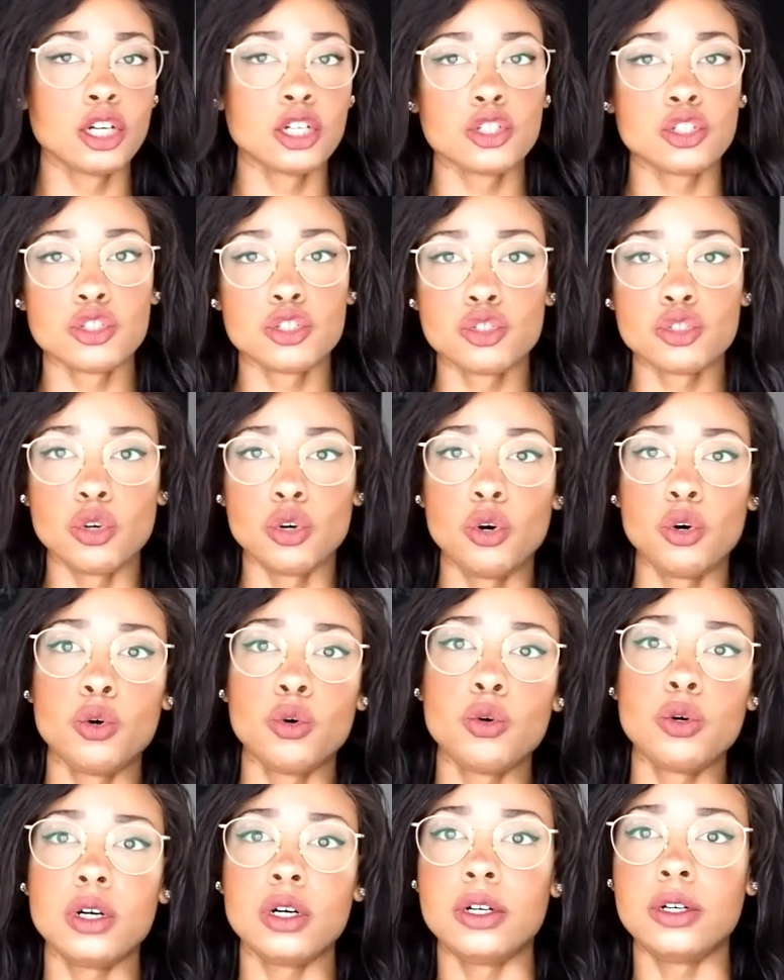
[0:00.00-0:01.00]

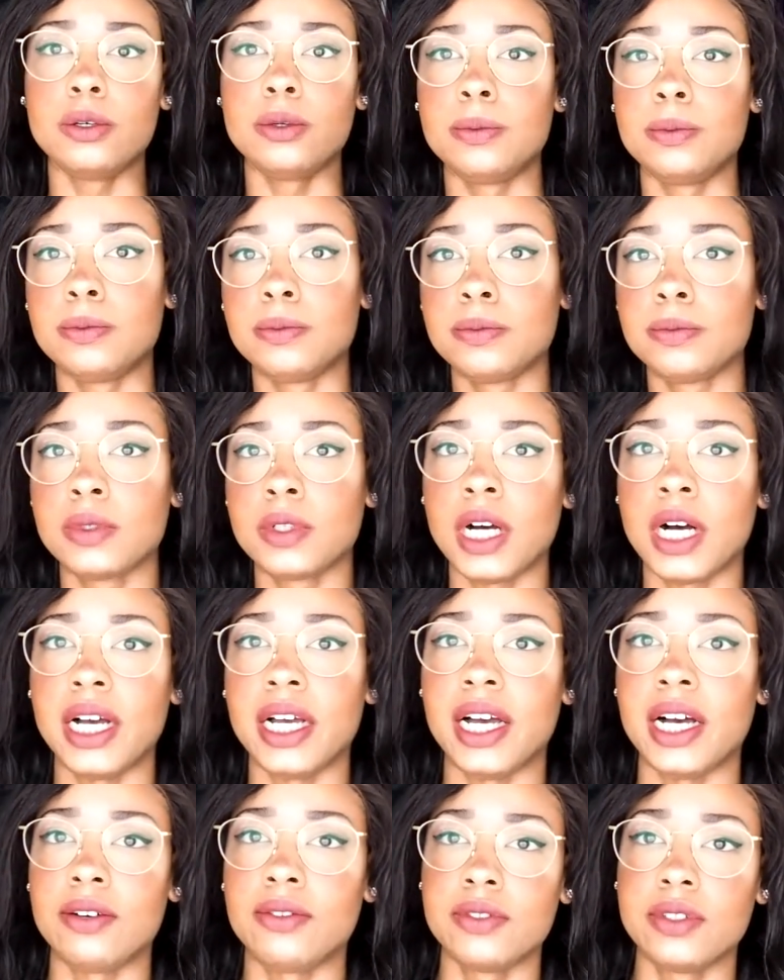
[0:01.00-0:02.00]
So um, I
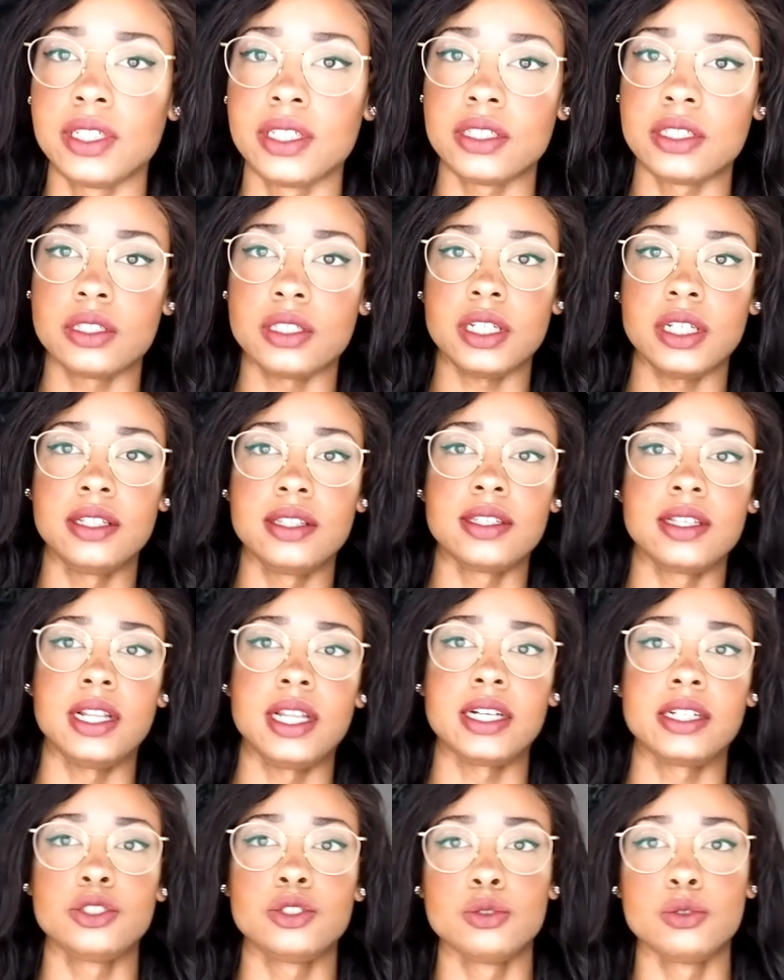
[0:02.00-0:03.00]
have this
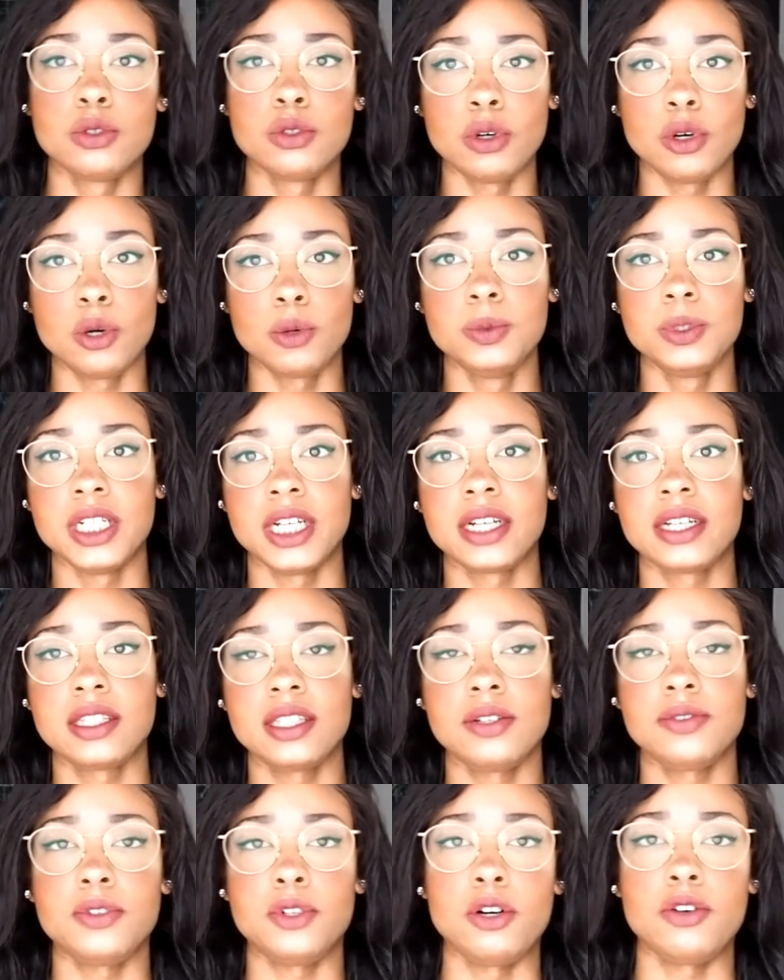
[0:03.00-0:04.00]
intellectual
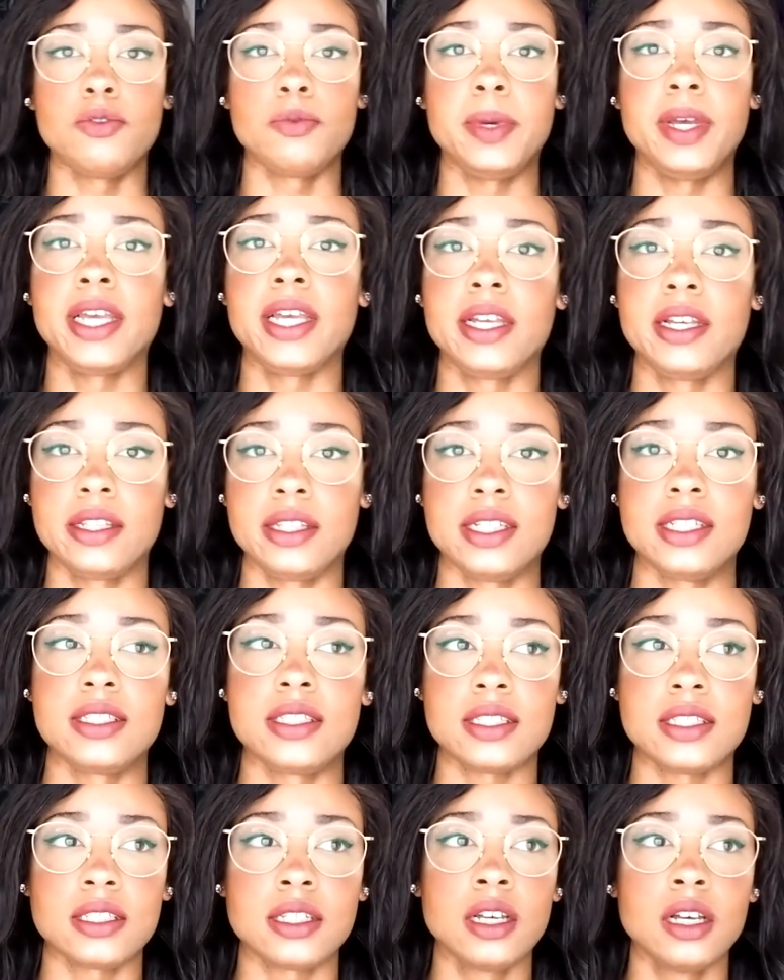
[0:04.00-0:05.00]
objective of making
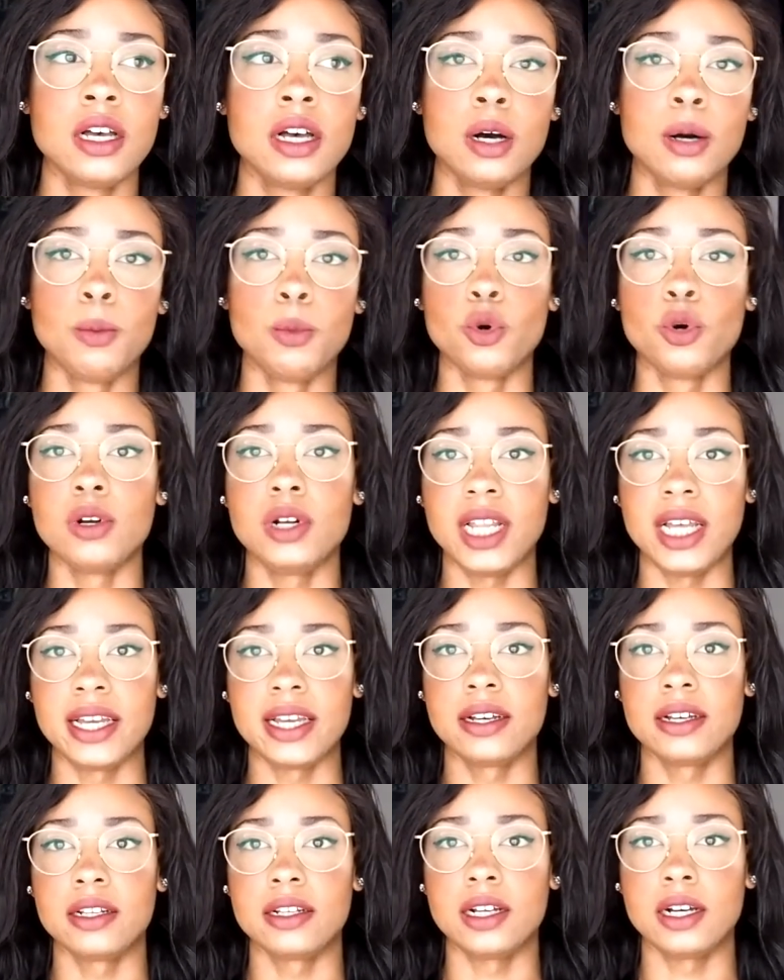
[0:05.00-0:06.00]
this more
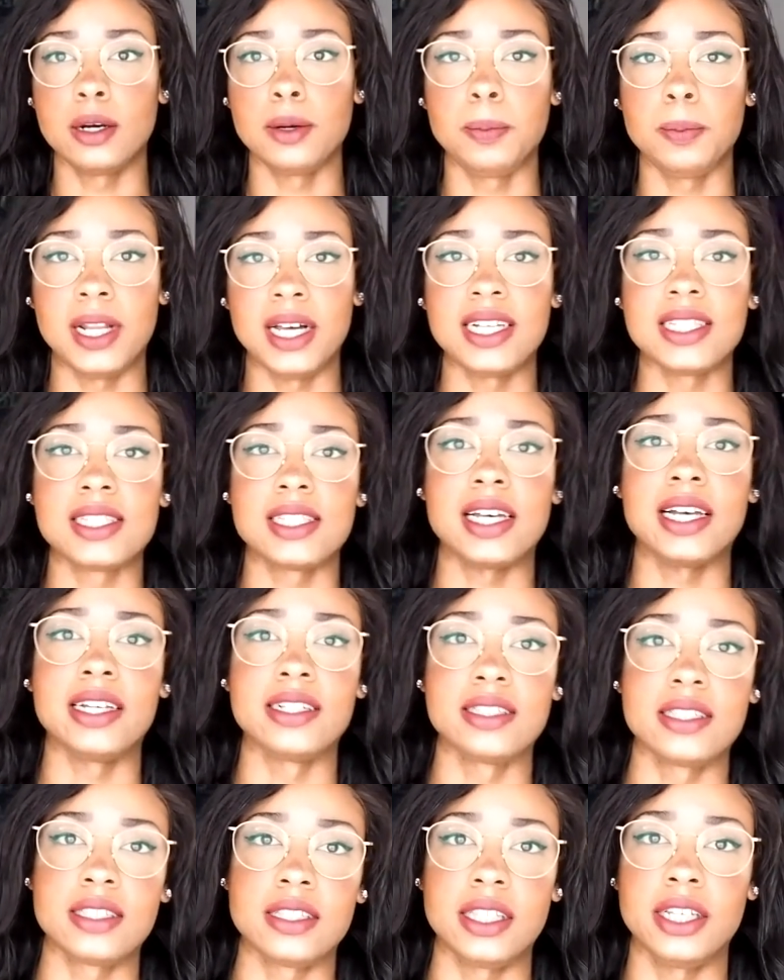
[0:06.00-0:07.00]
like an applied
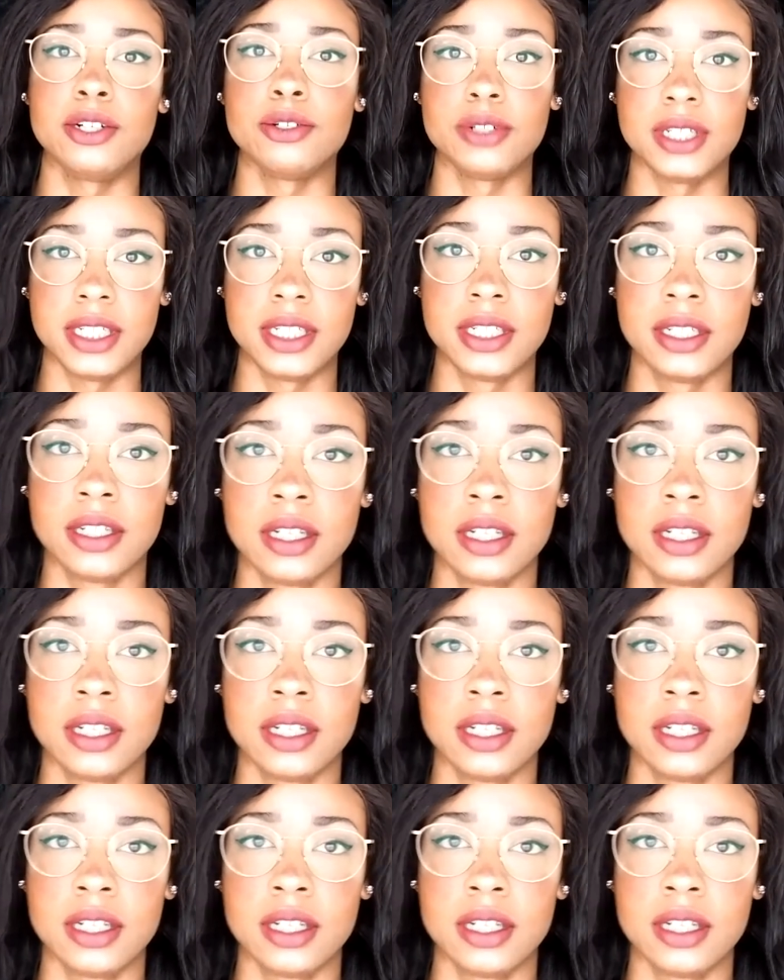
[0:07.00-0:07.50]
science theory.